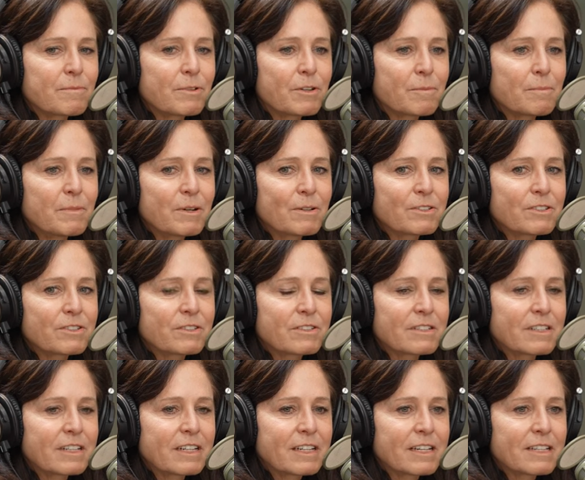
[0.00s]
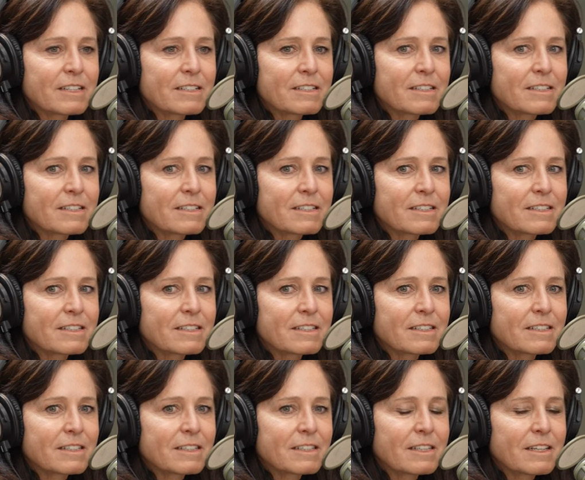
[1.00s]
with most things,
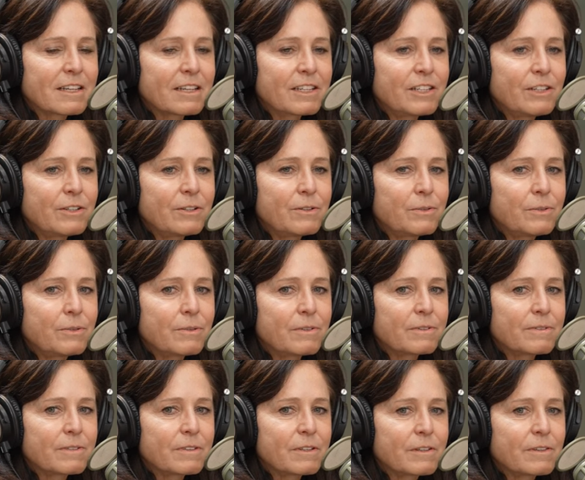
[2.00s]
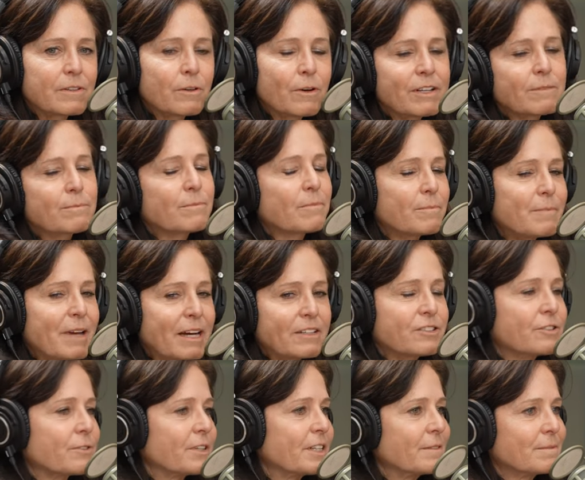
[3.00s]
you the, the, great
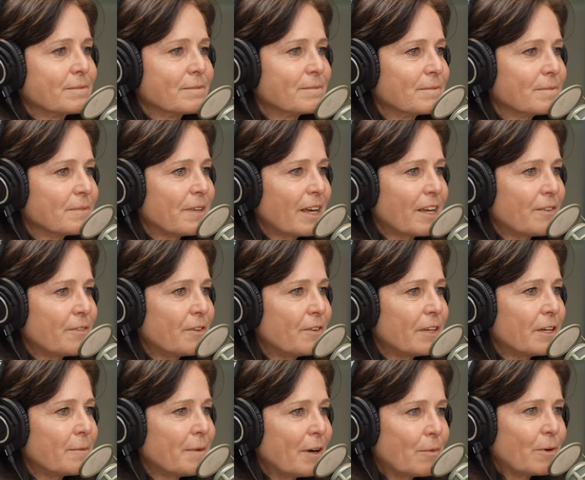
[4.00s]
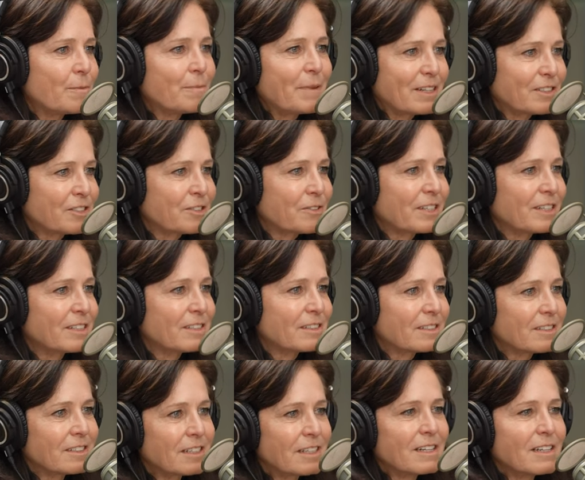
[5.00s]
mastery. Like if you think about what mastery
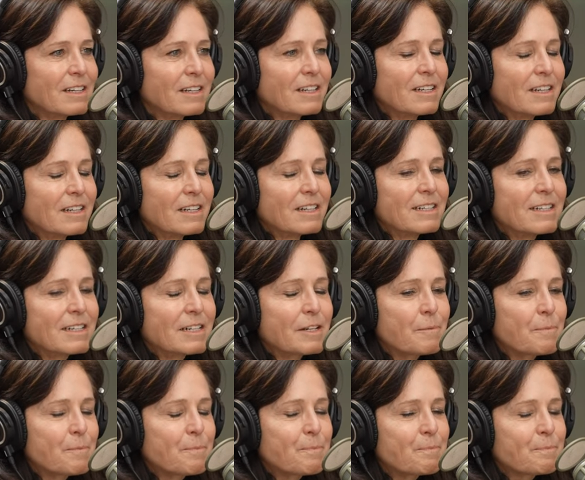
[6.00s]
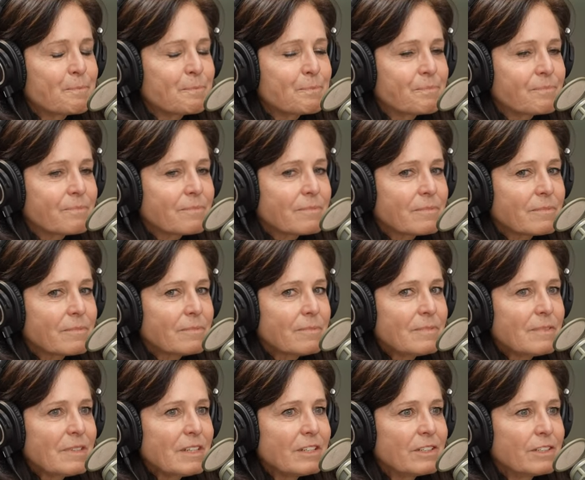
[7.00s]
is, um,
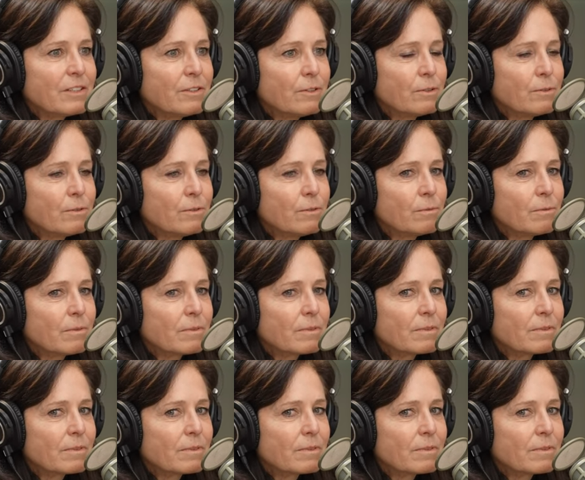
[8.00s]
you